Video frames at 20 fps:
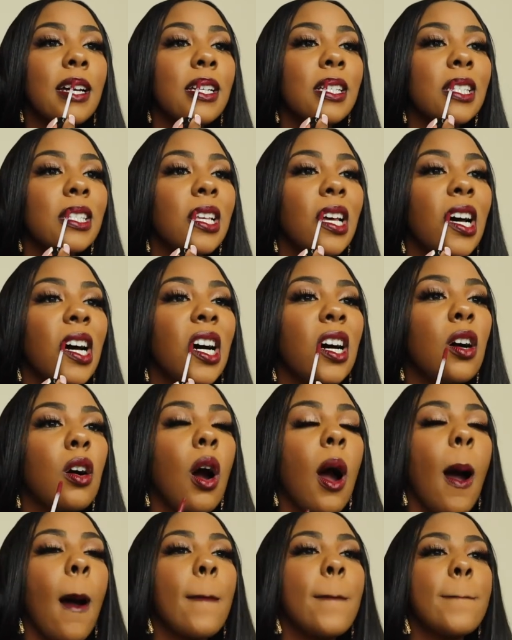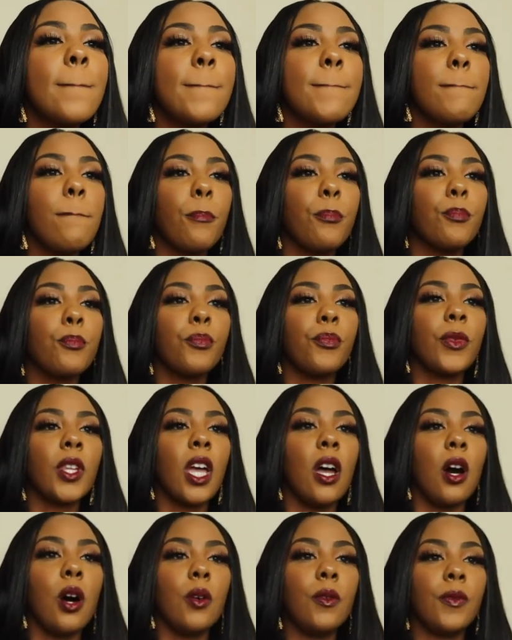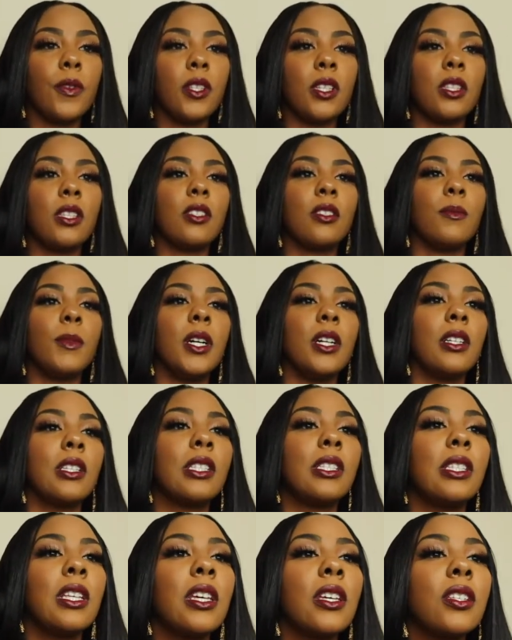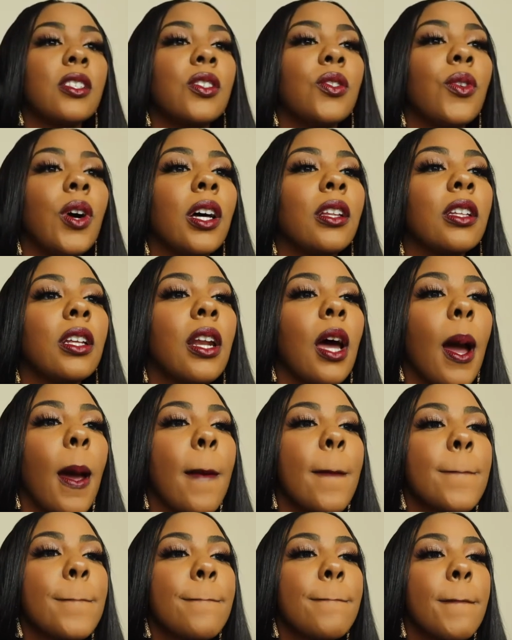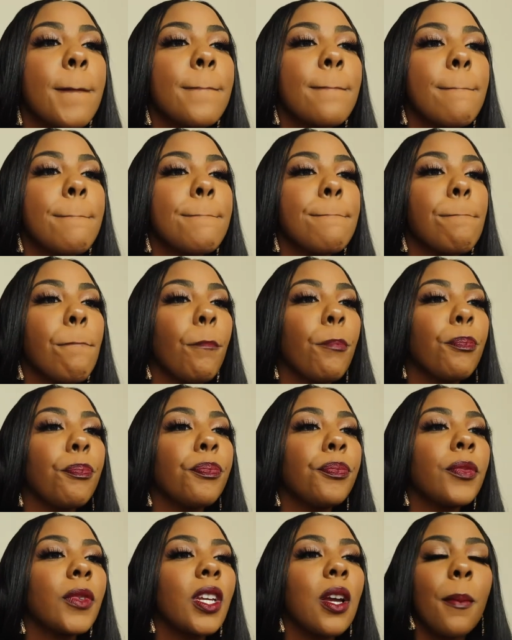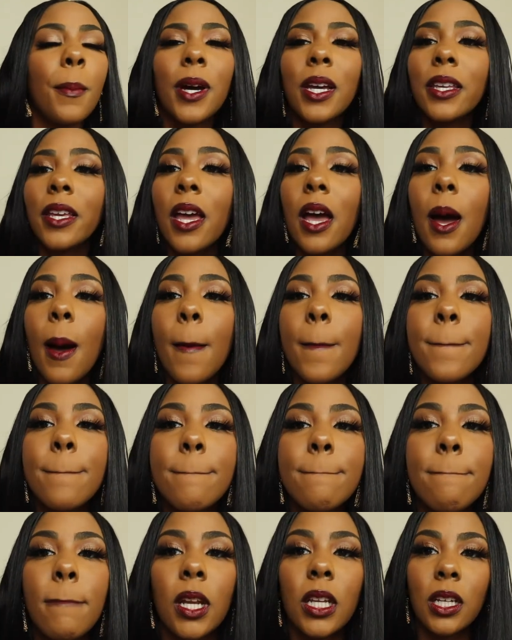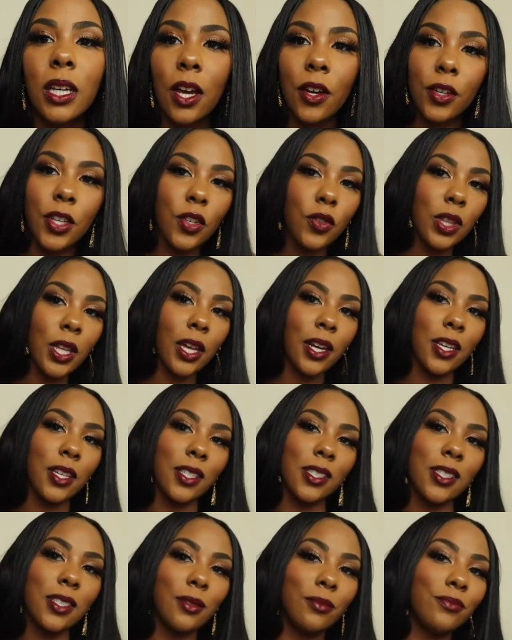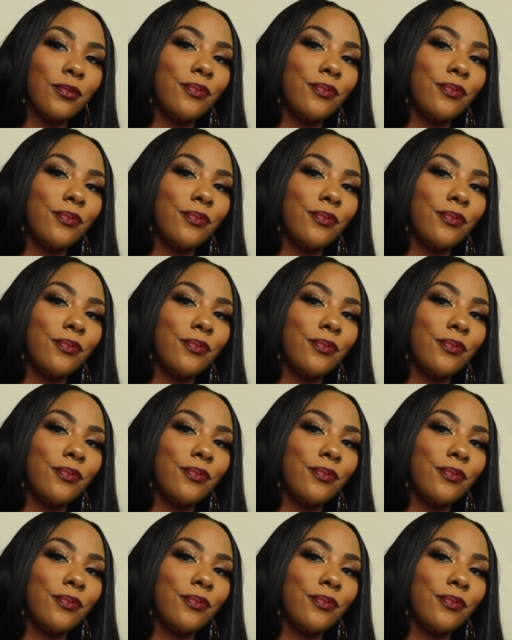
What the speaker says: So hopefully this mug sticks throughout the night. But yeah, look how cute that is.